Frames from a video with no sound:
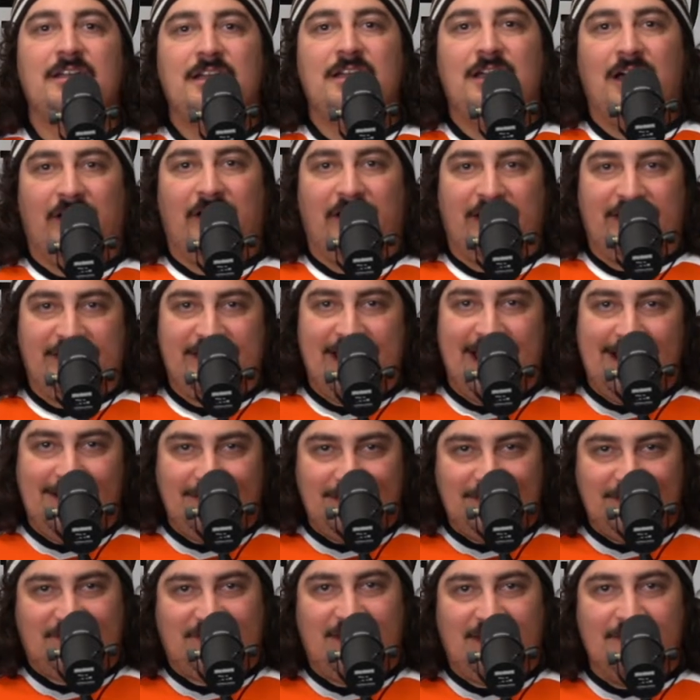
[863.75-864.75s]
All right, now
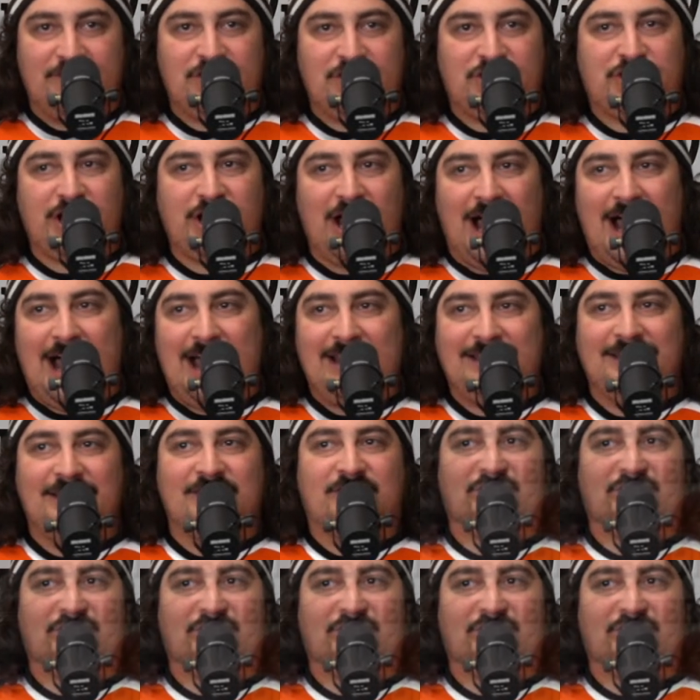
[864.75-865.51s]
let's give it a shot. Let's